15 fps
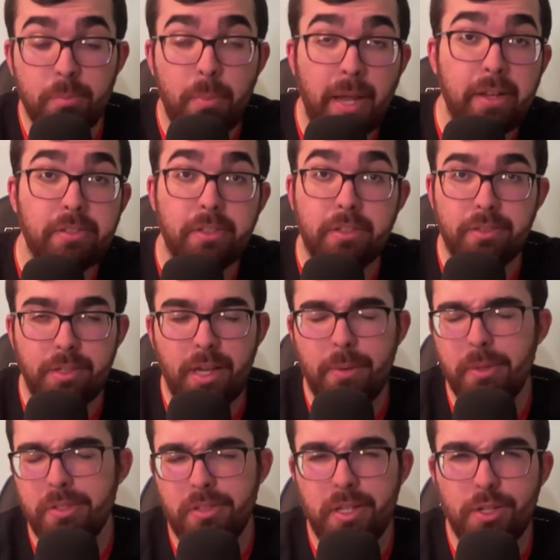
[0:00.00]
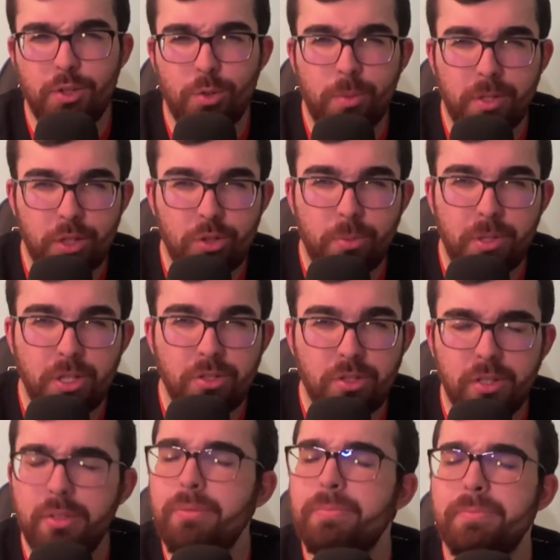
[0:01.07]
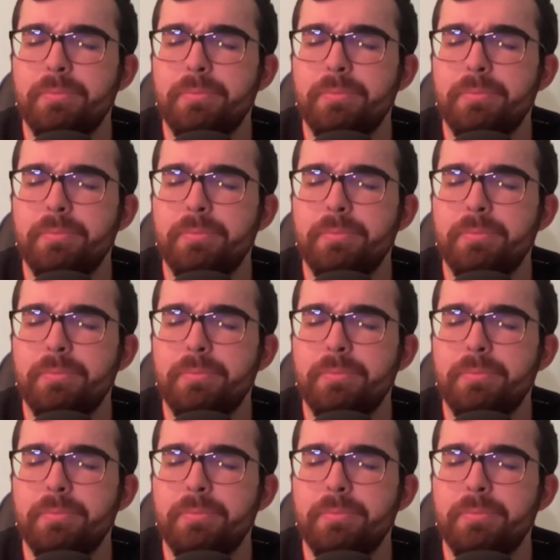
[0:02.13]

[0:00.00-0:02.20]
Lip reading: basically, I would say, 2022.